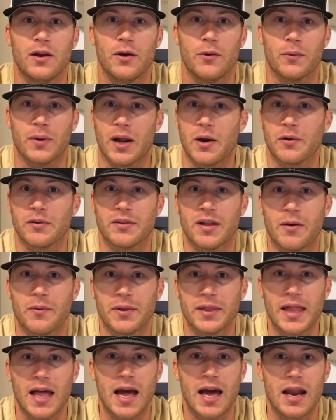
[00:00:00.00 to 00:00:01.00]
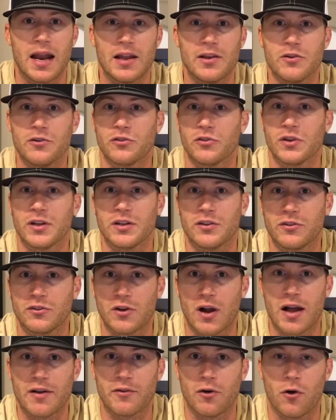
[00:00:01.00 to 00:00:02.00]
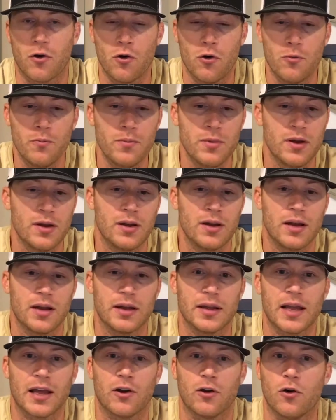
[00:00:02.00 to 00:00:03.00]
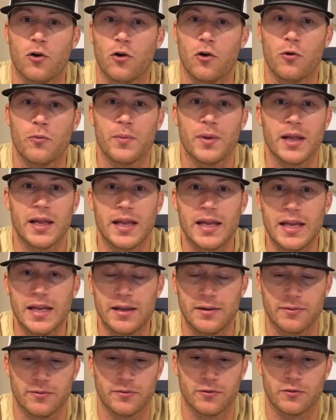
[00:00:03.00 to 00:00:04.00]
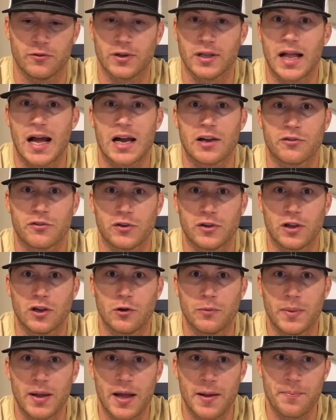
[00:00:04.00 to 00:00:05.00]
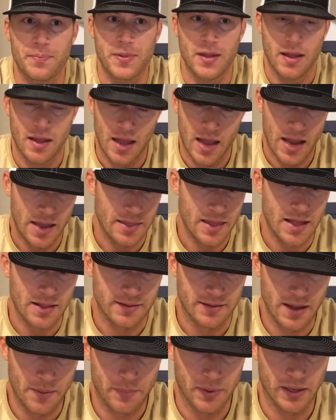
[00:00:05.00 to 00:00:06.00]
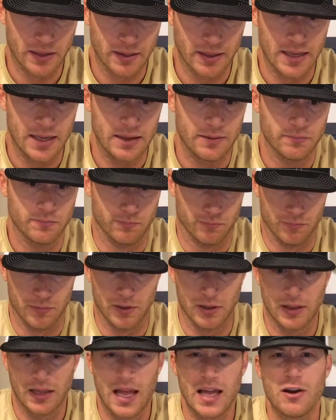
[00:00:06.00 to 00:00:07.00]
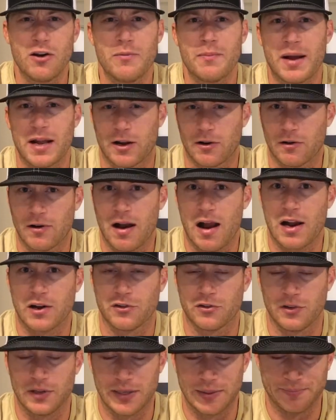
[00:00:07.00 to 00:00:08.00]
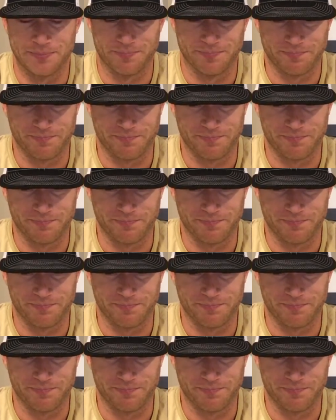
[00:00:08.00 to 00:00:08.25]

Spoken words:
When I was done with that, I usually drive home, get home, eat, relax for a little bit. And then typically later in my career, actually,